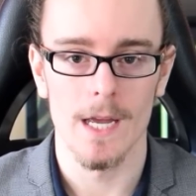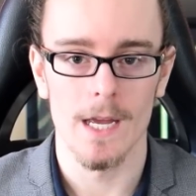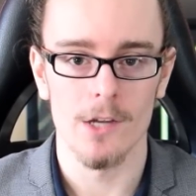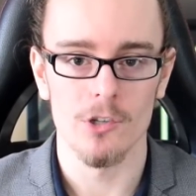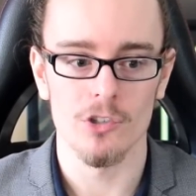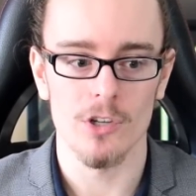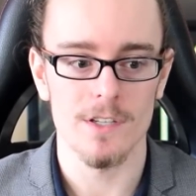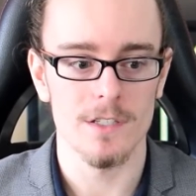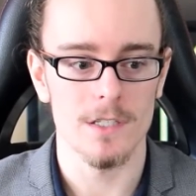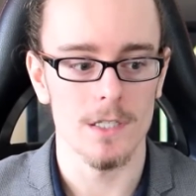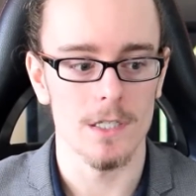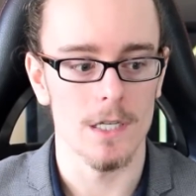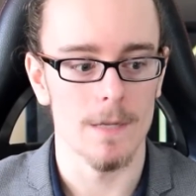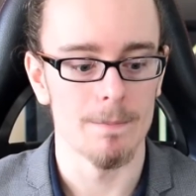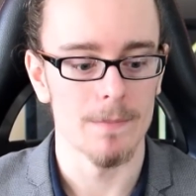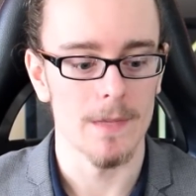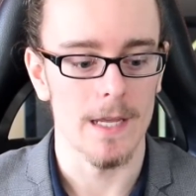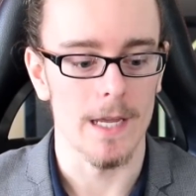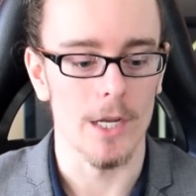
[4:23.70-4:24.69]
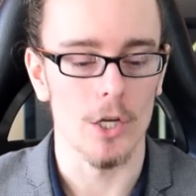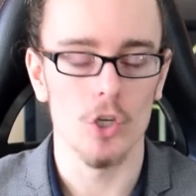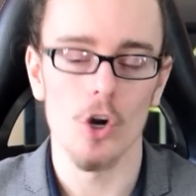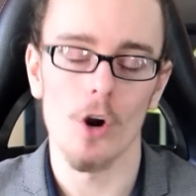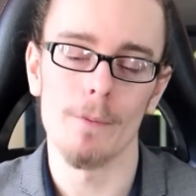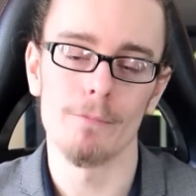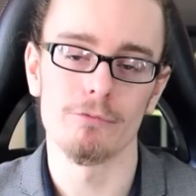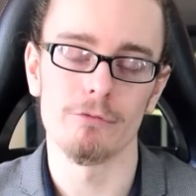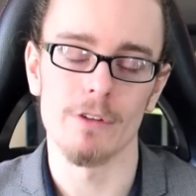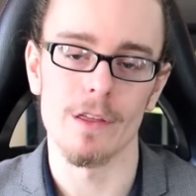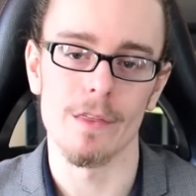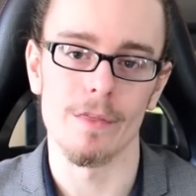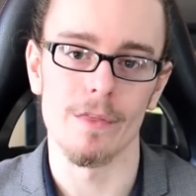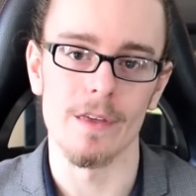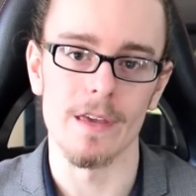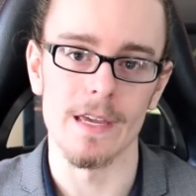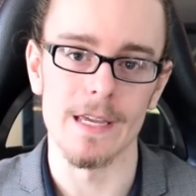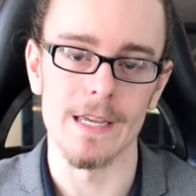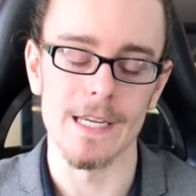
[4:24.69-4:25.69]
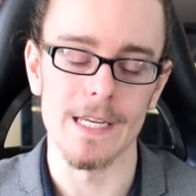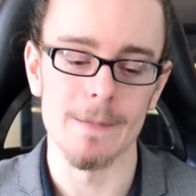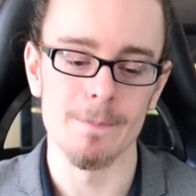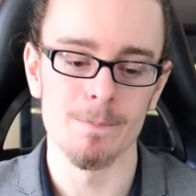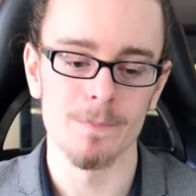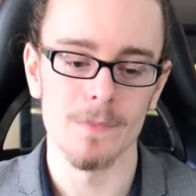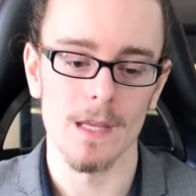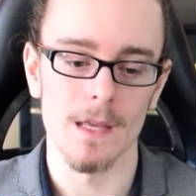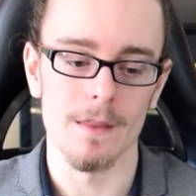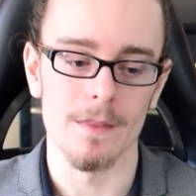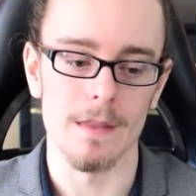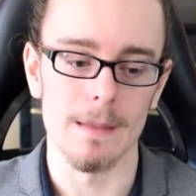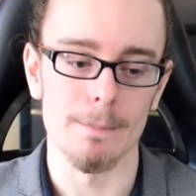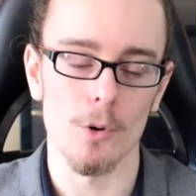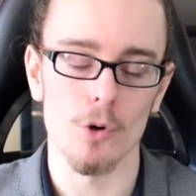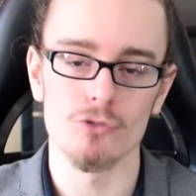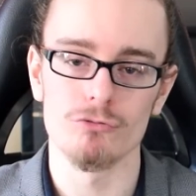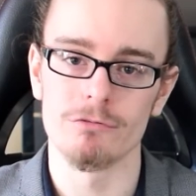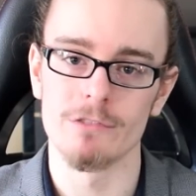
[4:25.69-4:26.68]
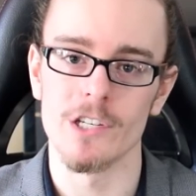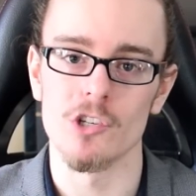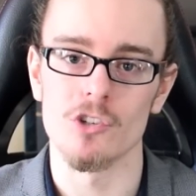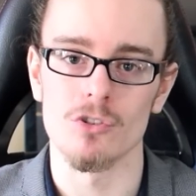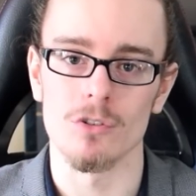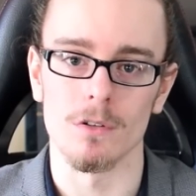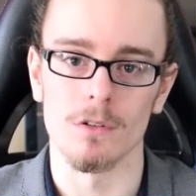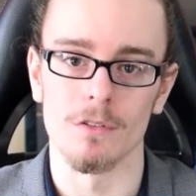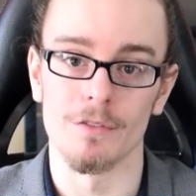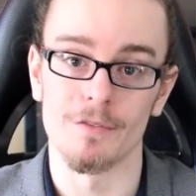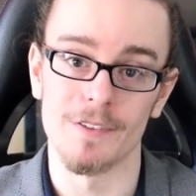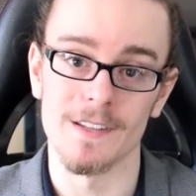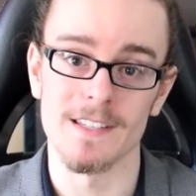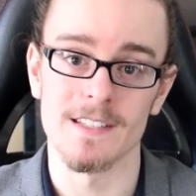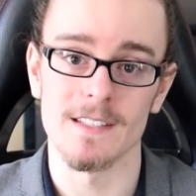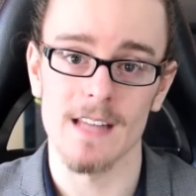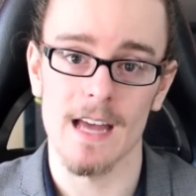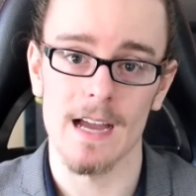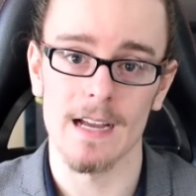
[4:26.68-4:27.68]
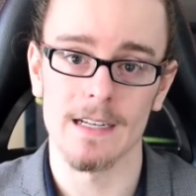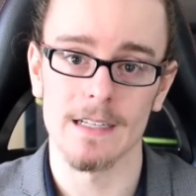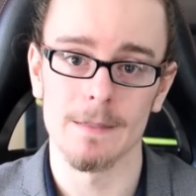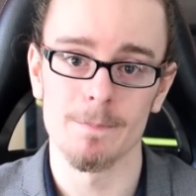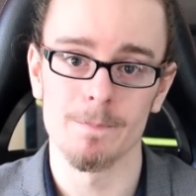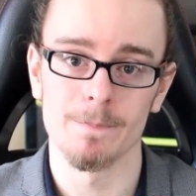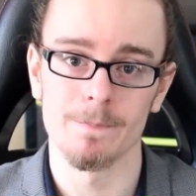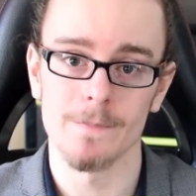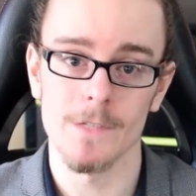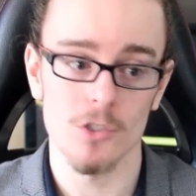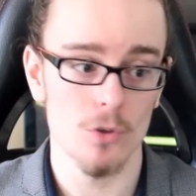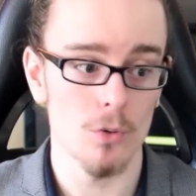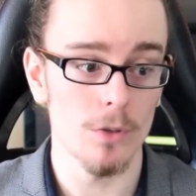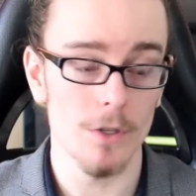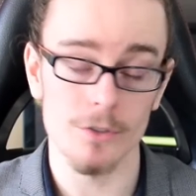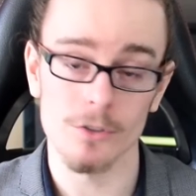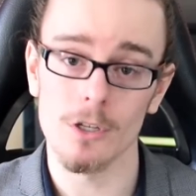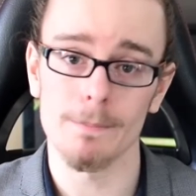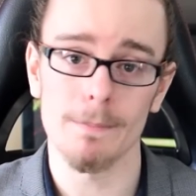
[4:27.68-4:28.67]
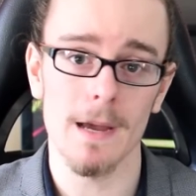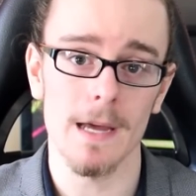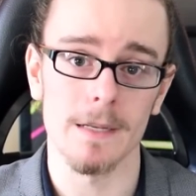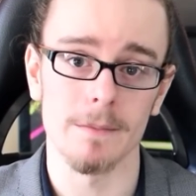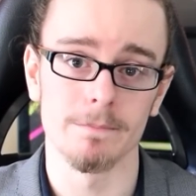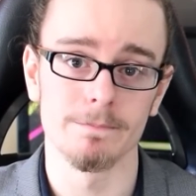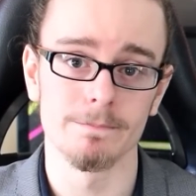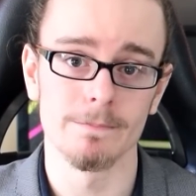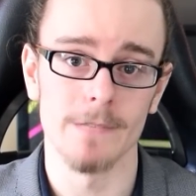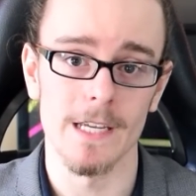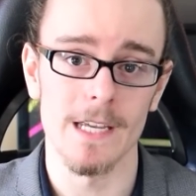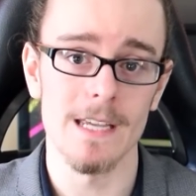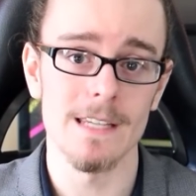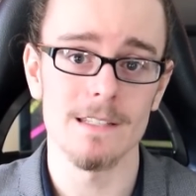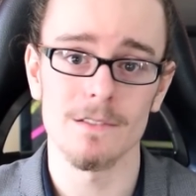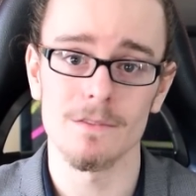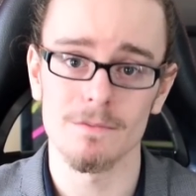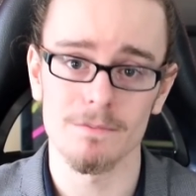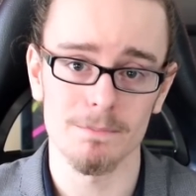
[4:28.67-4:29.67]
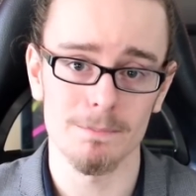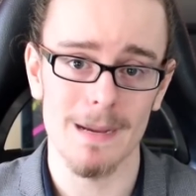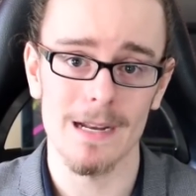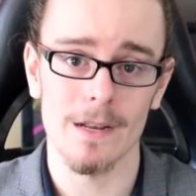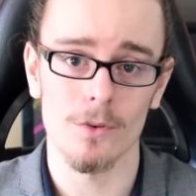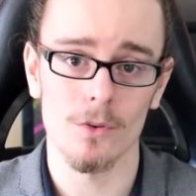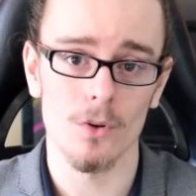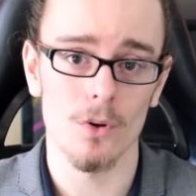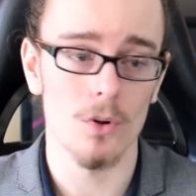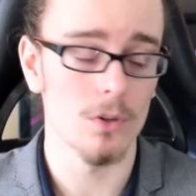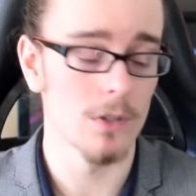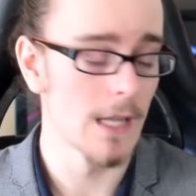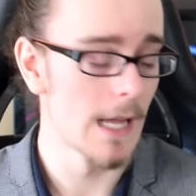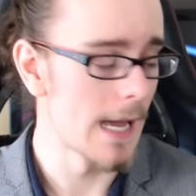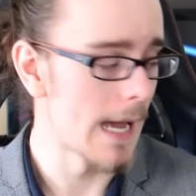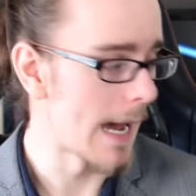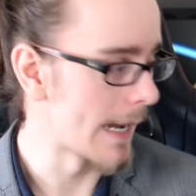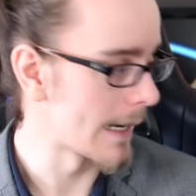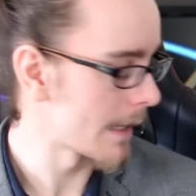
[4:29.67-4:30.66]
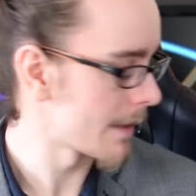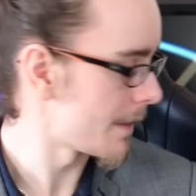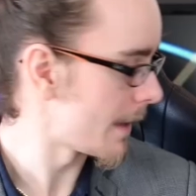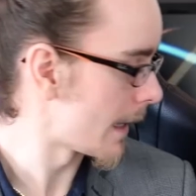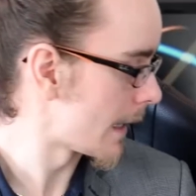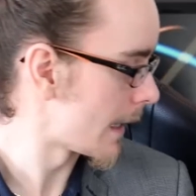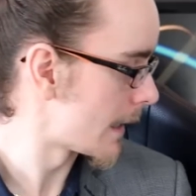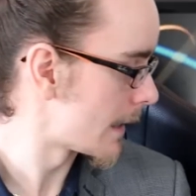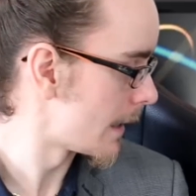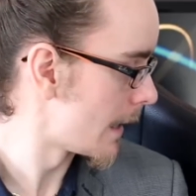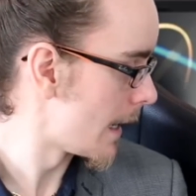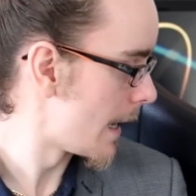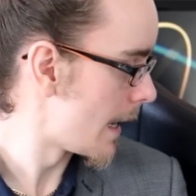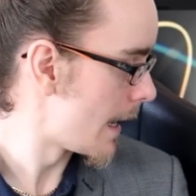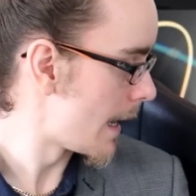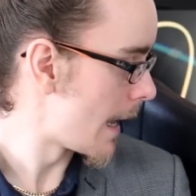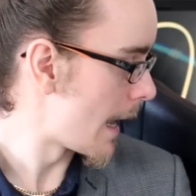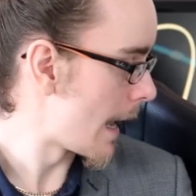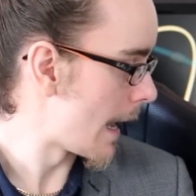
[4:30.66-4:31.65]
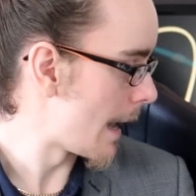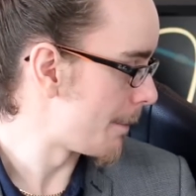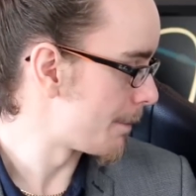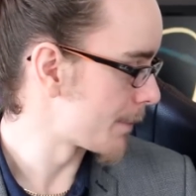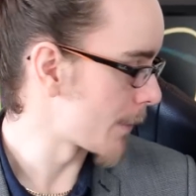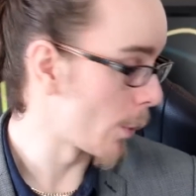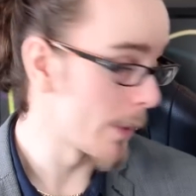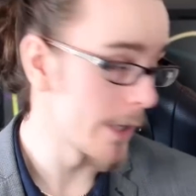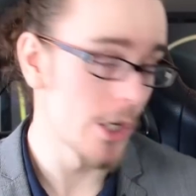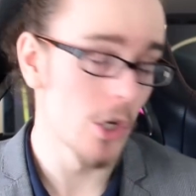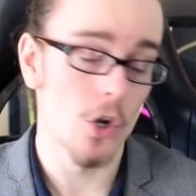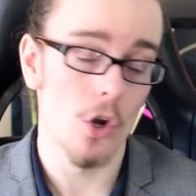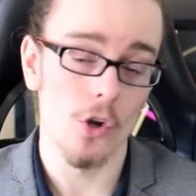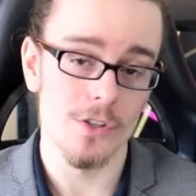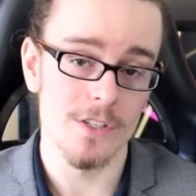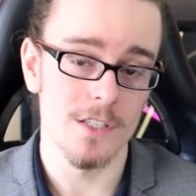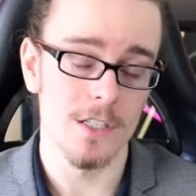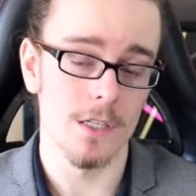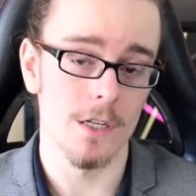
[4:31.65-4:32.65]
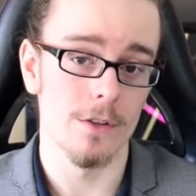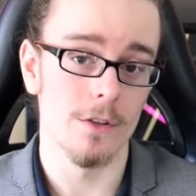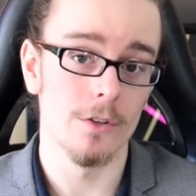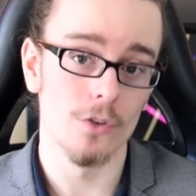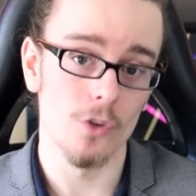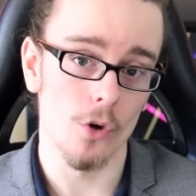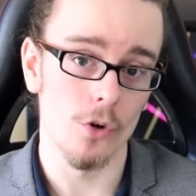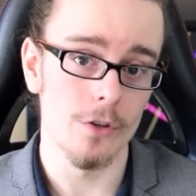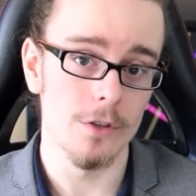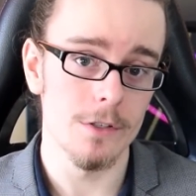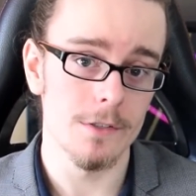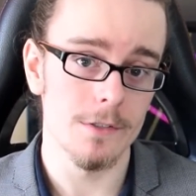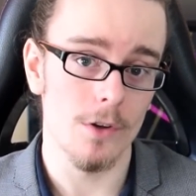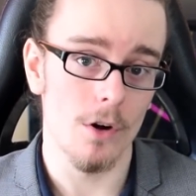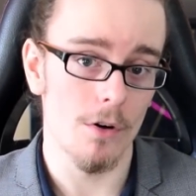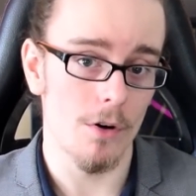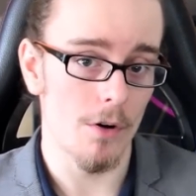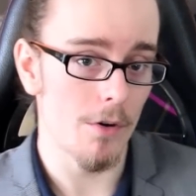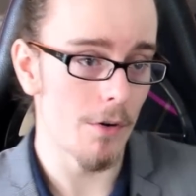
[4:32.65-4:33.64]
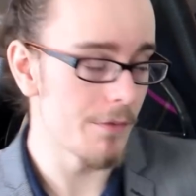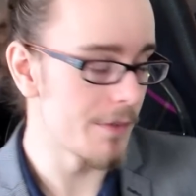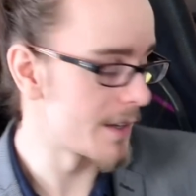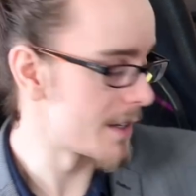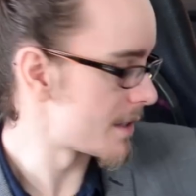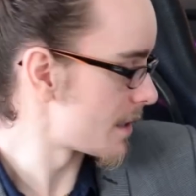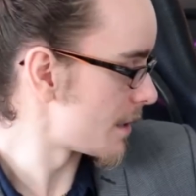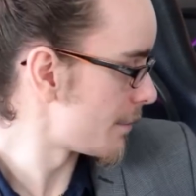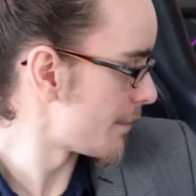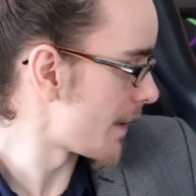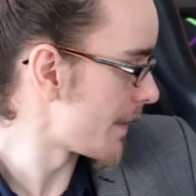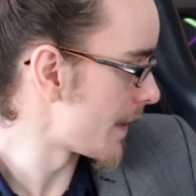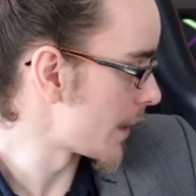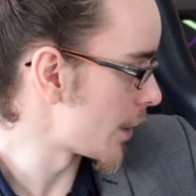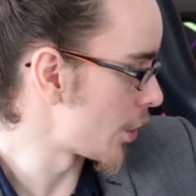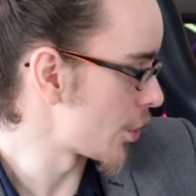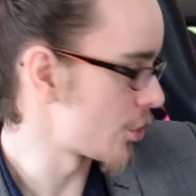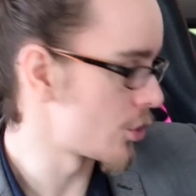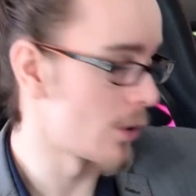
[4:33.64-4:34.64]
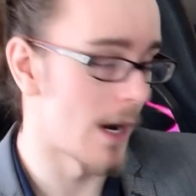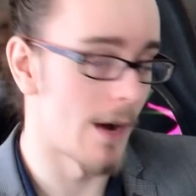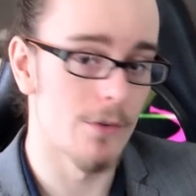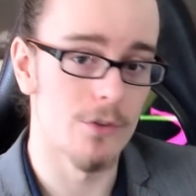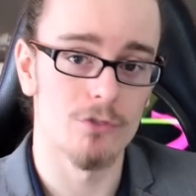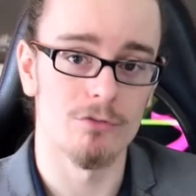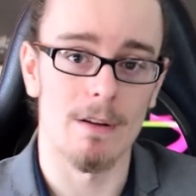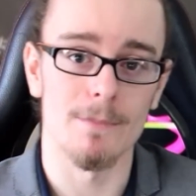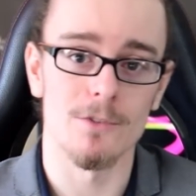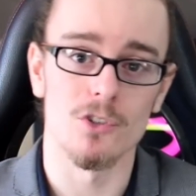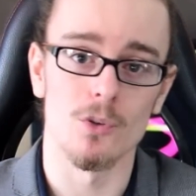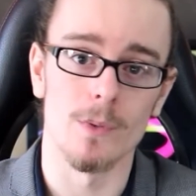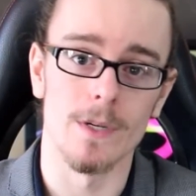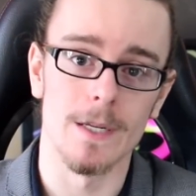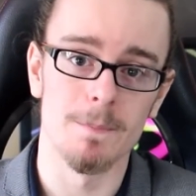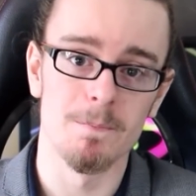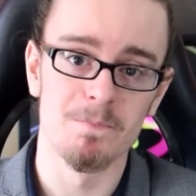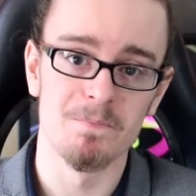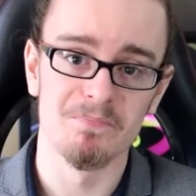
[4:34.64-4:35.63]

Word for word: shall I say incorporate the the more traditional fin stack this cooler is not bad it isn't bad at all and I think um, when you consider the noise of this fan that Noctua have strapped to it